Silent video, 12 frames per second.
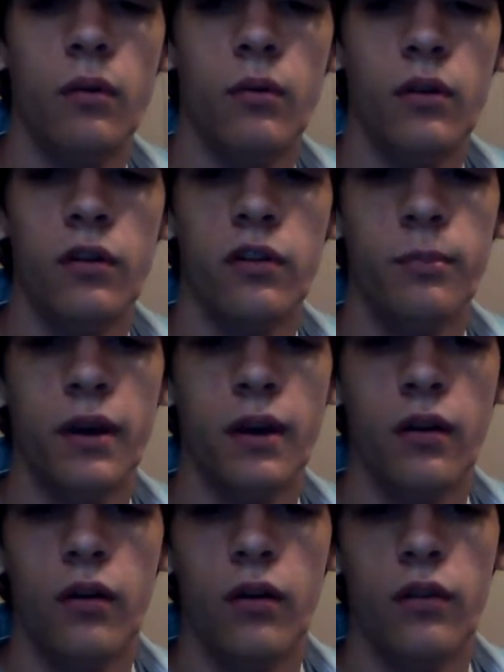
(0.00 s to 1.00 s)
I wanna
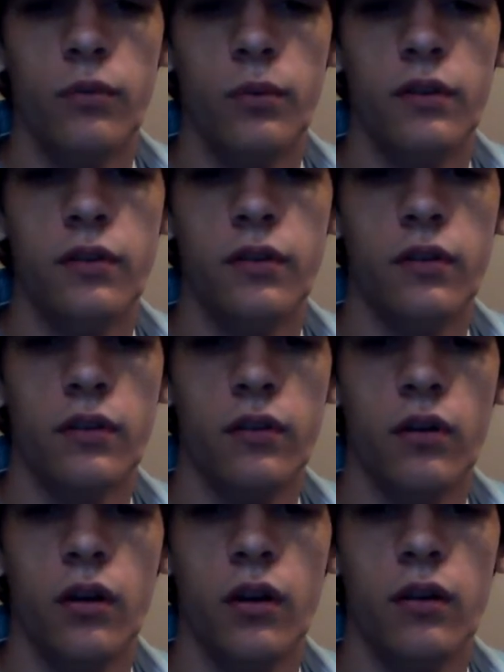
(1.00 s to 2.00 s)
respect Gon's wishes because
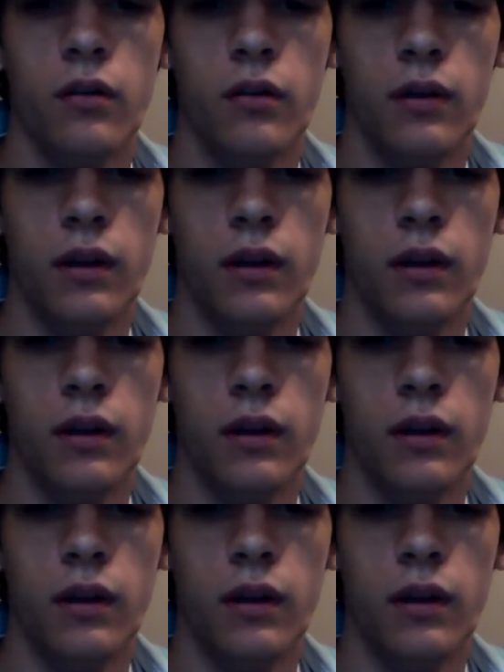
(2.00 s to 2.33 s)
Gon